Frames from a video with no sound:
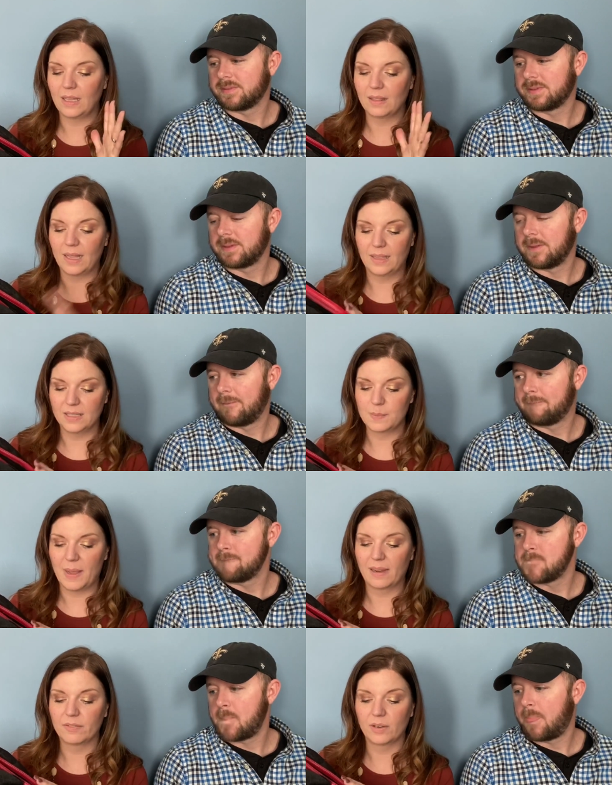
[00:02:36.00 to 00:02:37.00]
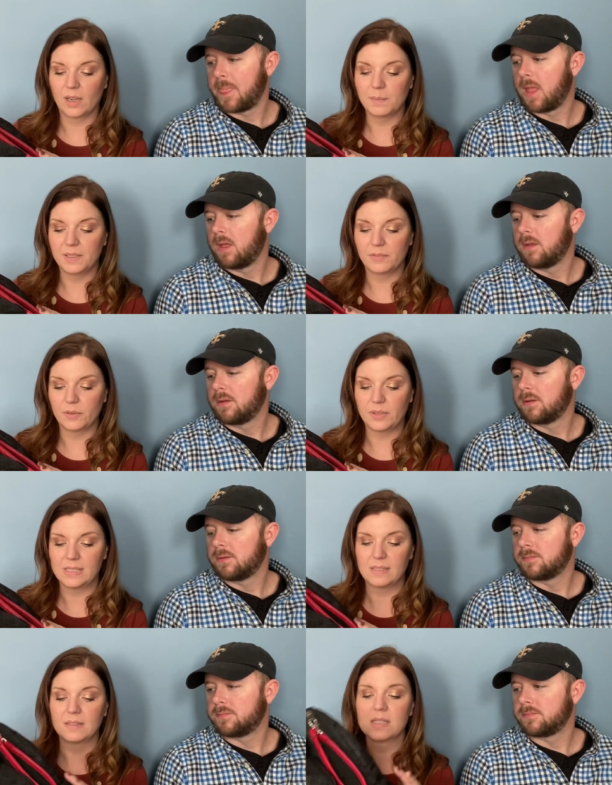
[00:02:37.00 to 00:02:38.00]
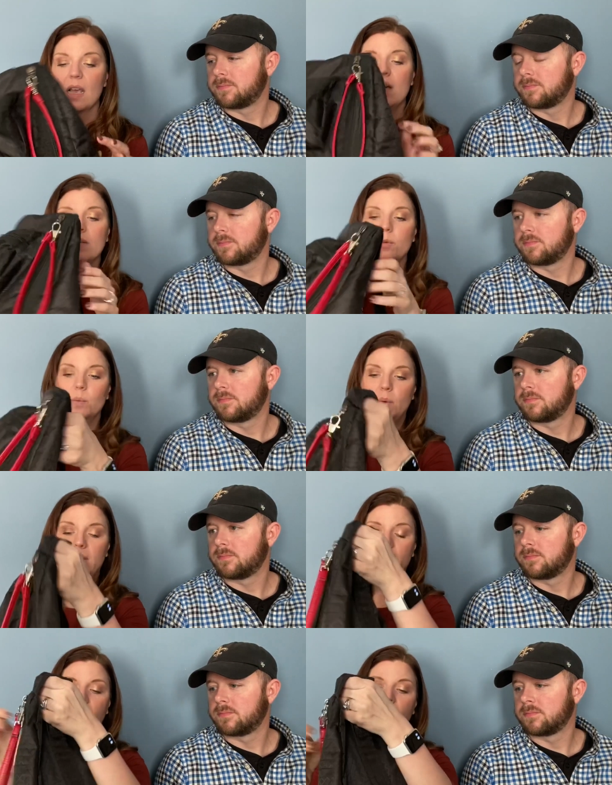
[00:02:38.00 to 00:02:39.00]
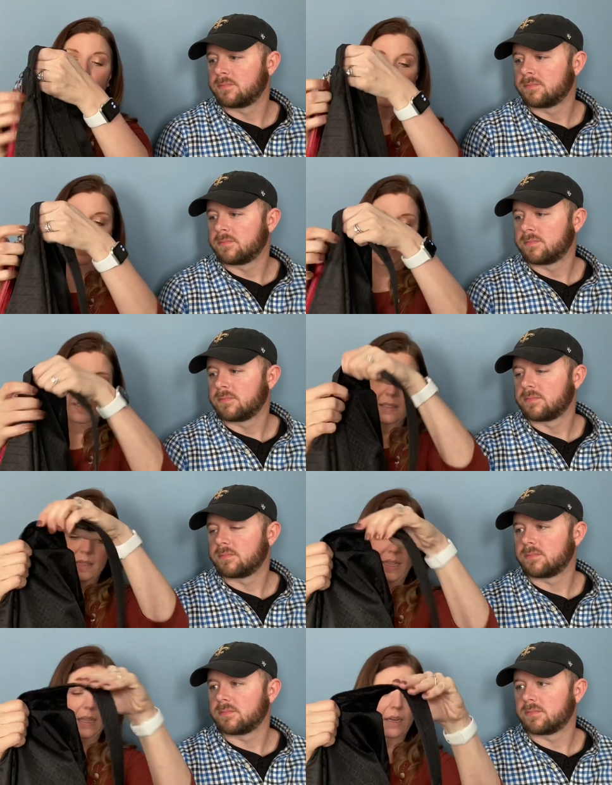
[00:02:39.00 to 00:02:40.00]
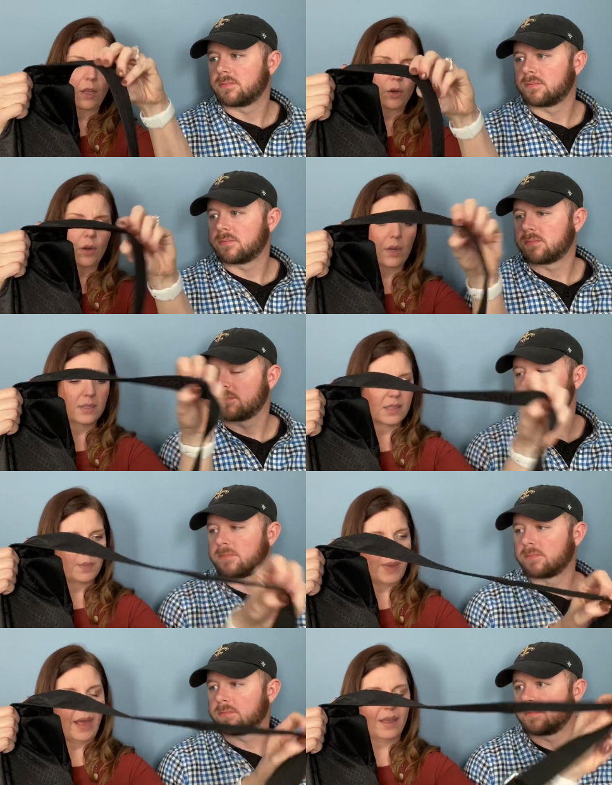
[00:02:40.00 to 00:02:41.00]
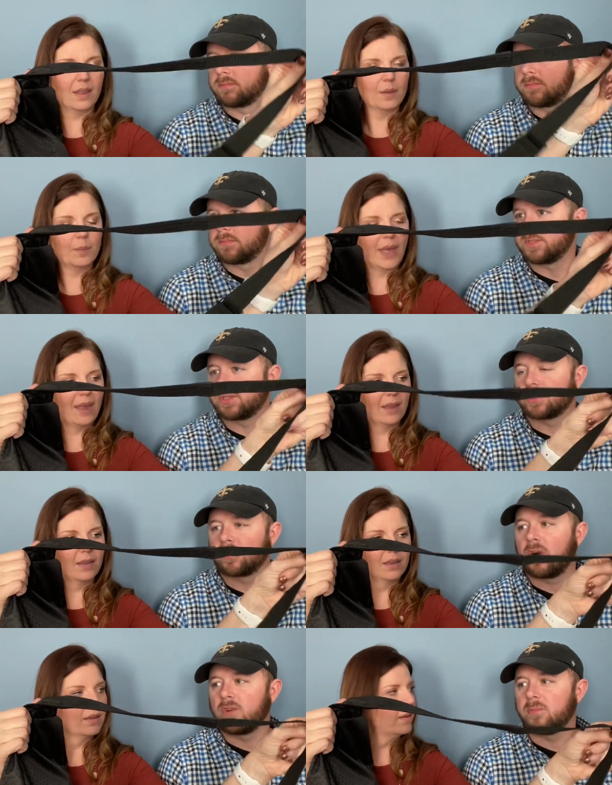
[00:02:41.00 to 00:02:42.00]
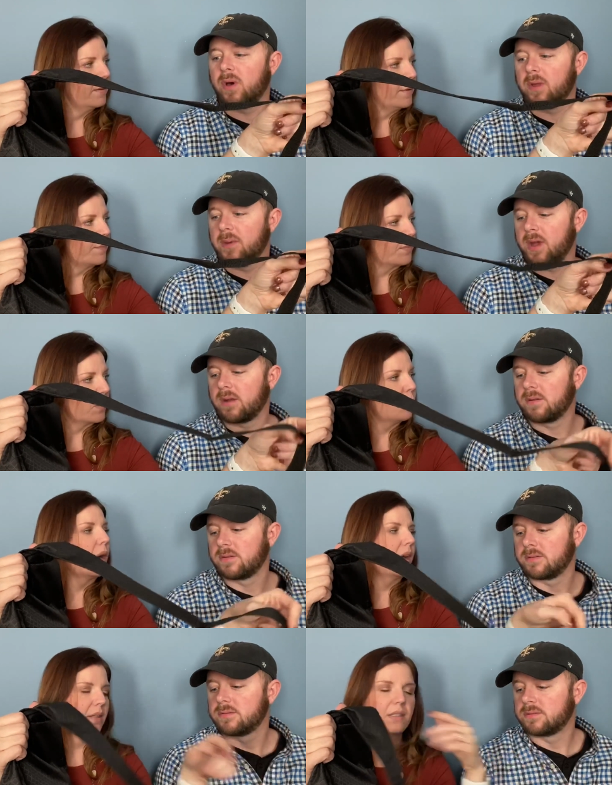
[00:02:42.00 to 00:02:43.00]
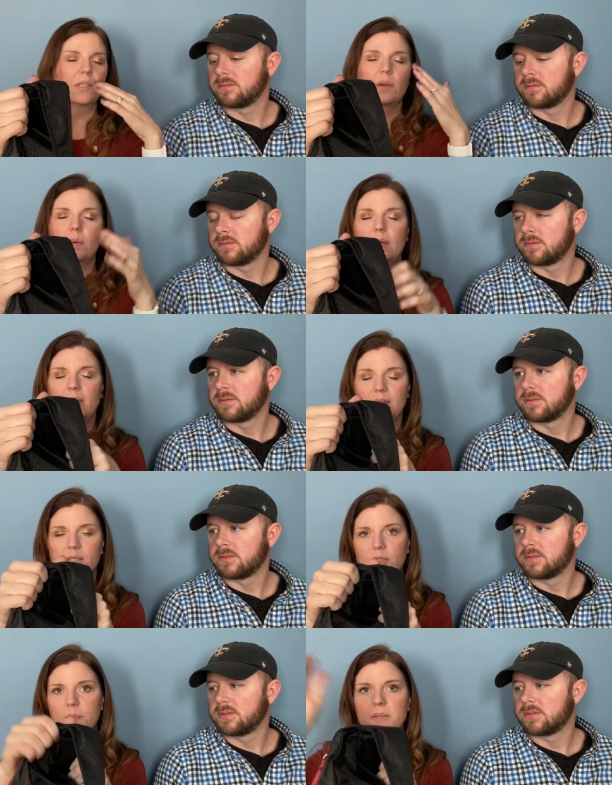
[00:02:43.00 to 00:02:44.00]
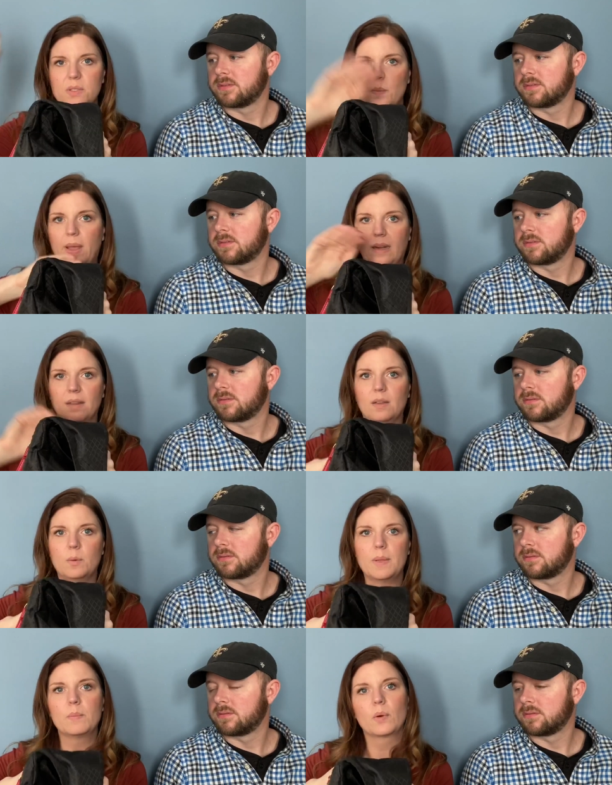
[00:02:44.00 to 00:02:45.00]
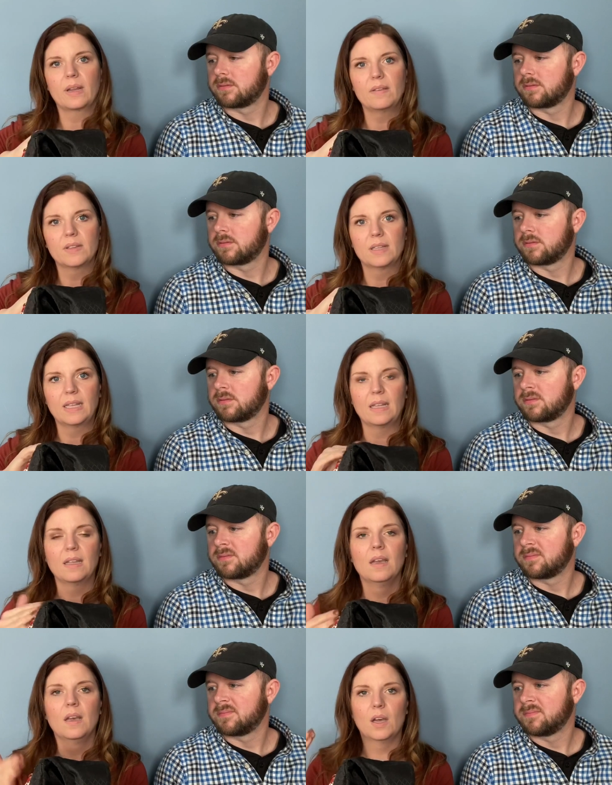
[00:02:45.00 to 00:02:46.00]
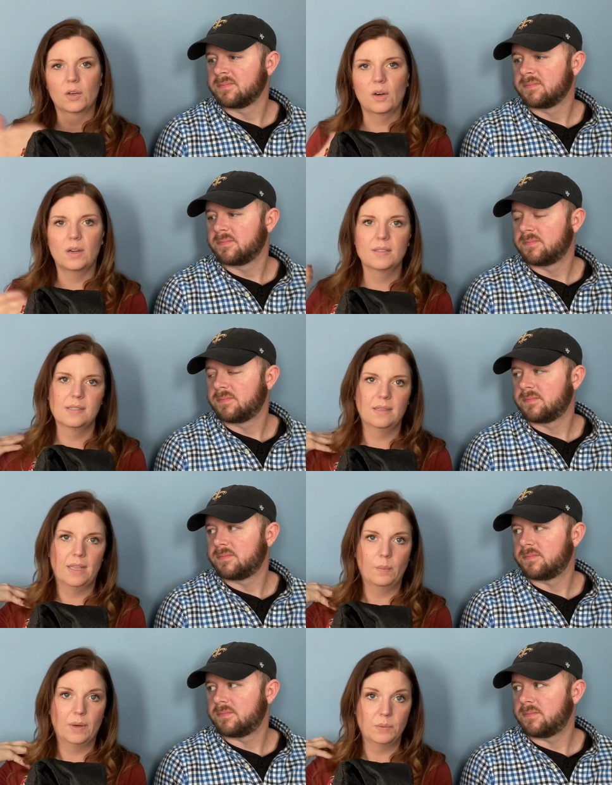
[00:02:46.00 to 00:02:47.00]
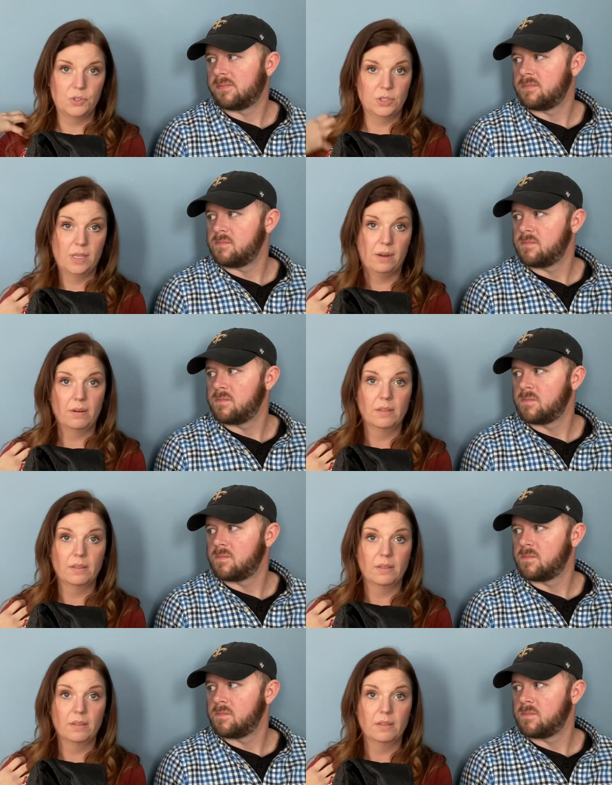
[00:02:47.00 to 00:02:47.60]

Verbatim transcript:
Speaker 1: like this bag for a couple of different reasons. For one, it is like an across the back bag.
Speaker 2: body bag.
Speaker 1: Right, so it distributes the weight a little bit more evenly across than like when I was just carrying the